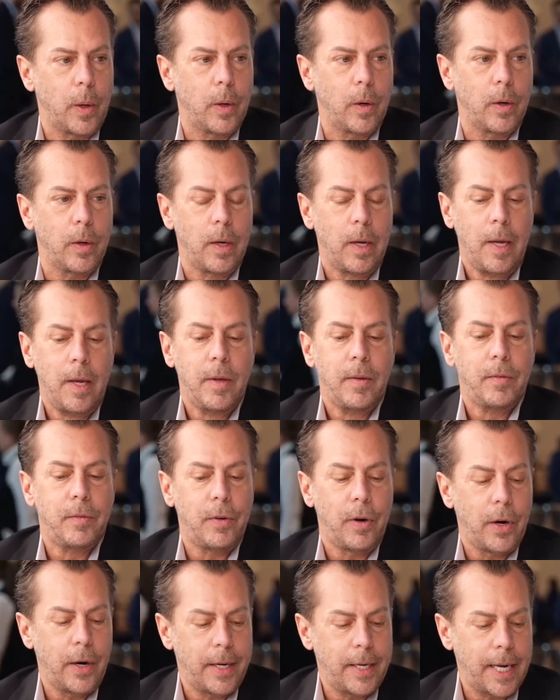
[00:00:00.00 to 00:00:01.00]
we're
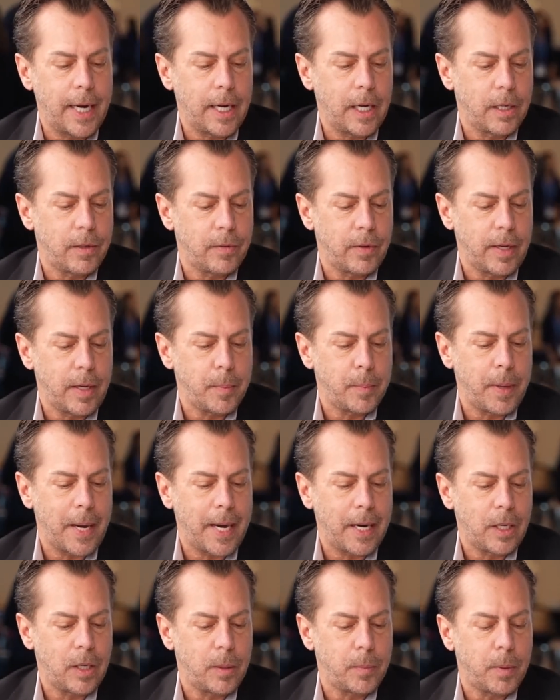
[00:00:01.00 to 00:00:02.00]
very negatively
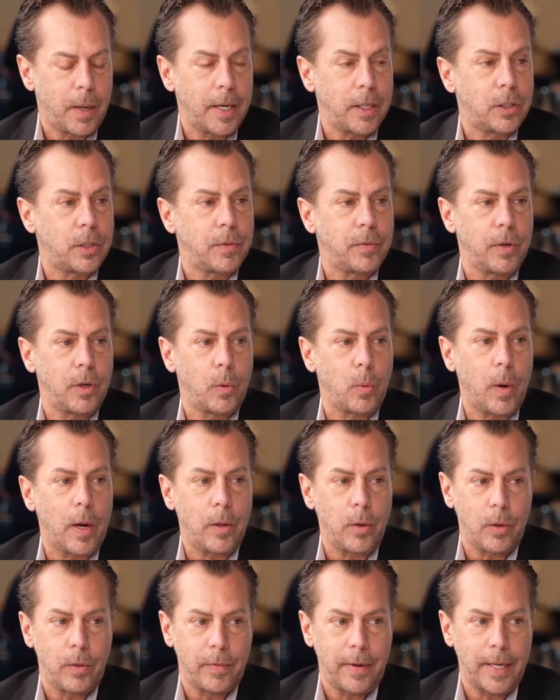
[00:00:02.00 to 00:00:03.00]
impacted by a severe
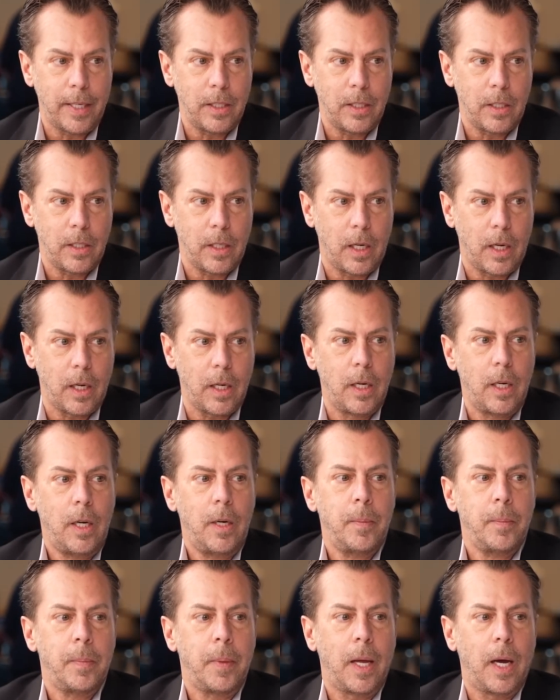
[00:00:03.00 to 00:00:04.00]
weather event.
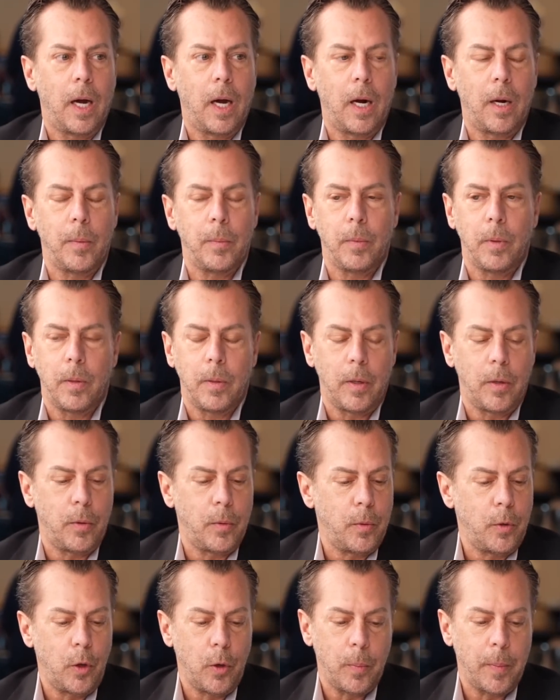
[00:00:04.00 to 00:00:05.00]

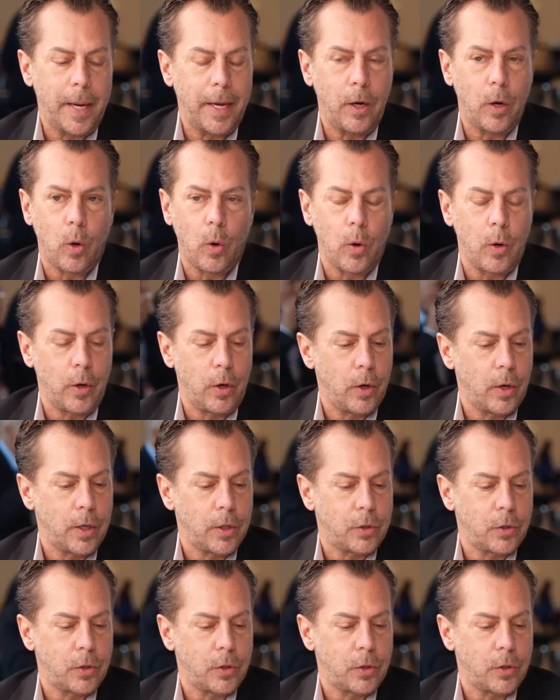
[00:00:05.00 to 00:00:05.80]
You may know, or your